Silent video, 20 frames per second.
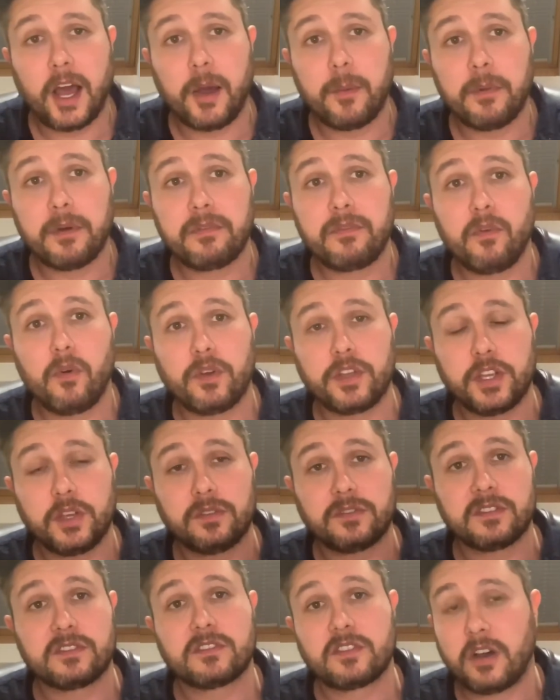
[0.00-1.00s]
for you
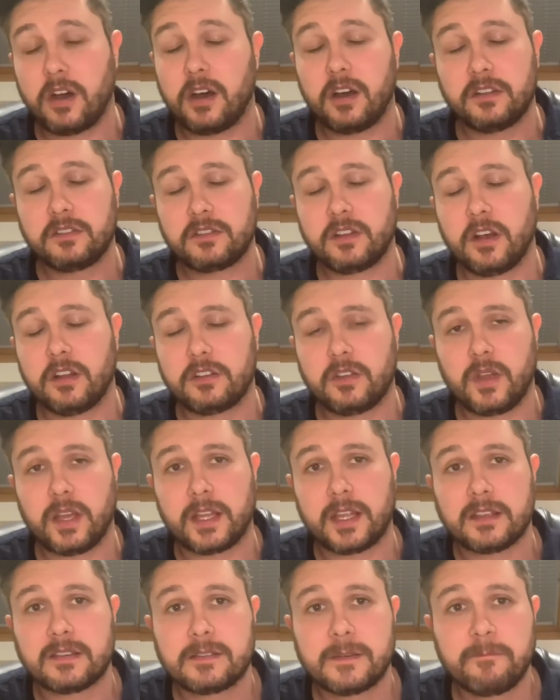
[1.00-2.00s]
to start doing
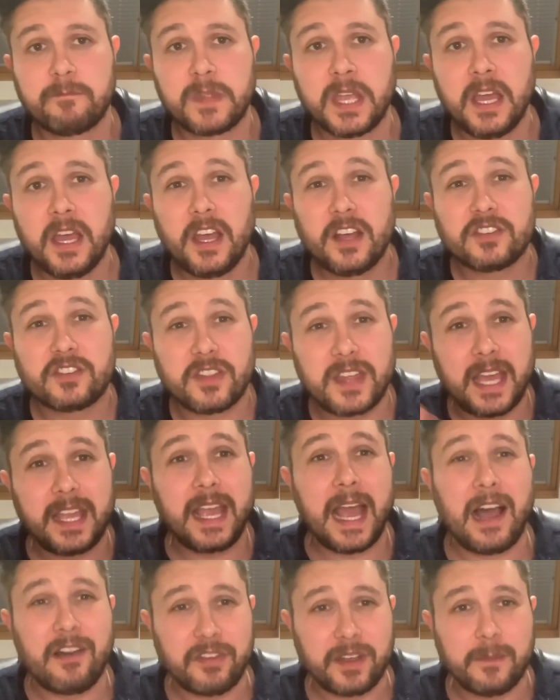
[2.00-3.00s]
this. So there
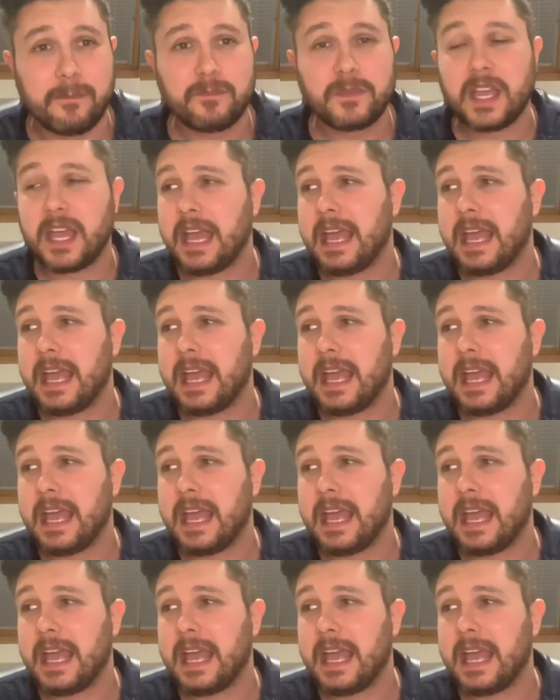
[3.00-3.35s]
you have it.